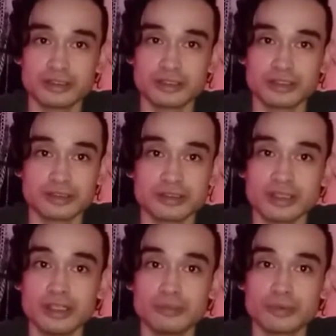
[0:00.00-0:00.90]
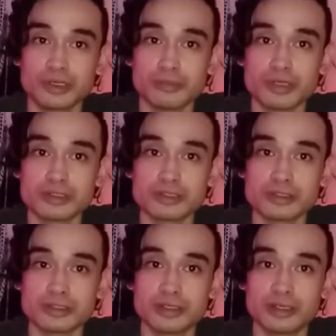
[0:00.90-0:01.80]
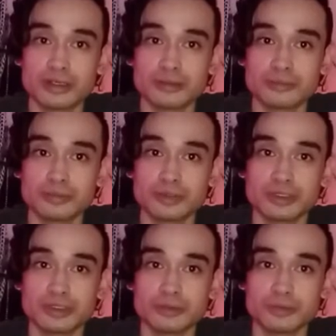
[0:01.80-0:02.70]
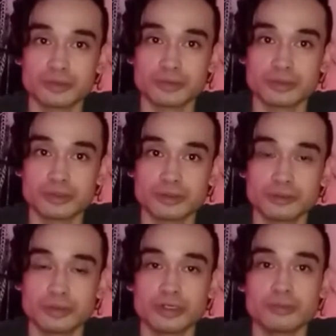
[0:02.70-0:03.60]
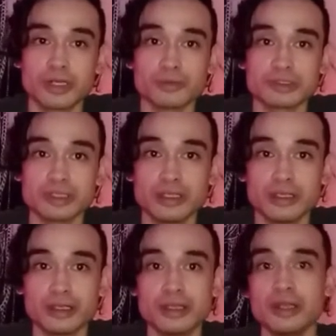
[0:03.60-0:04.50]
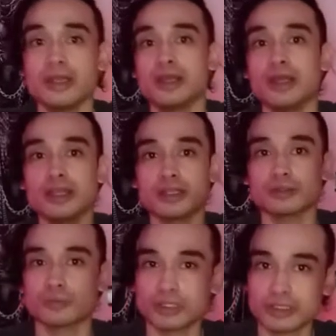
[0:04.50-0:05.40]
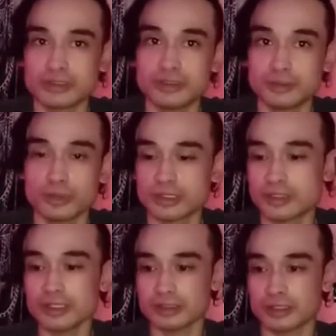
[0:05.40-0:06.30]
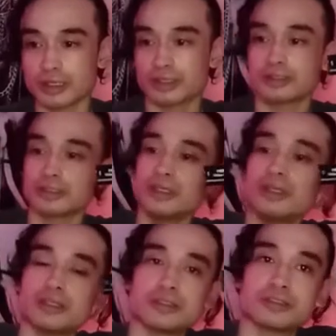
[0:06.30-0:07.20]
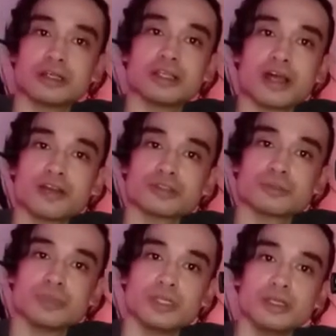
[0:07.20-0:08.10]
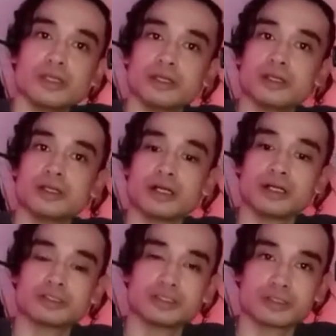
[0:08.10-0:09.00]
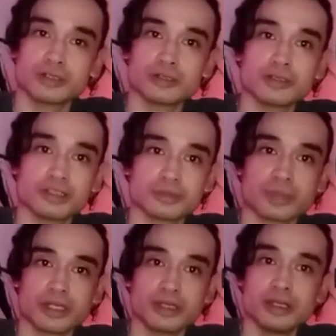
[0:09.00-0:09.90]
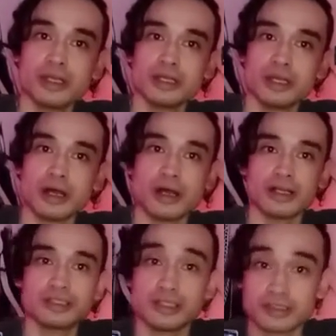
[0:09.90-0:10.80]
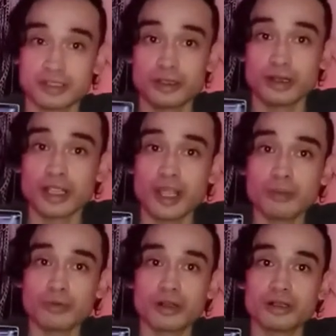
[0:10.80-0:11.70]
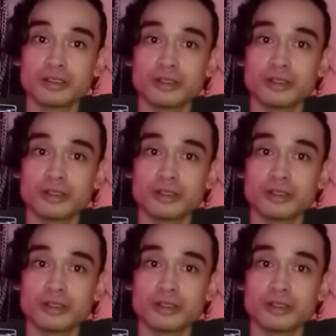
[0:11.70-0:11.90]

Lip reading: is the same, pretty much. Which was what everybody was saying. And what this does is allows me to turn this, my DSLR camera,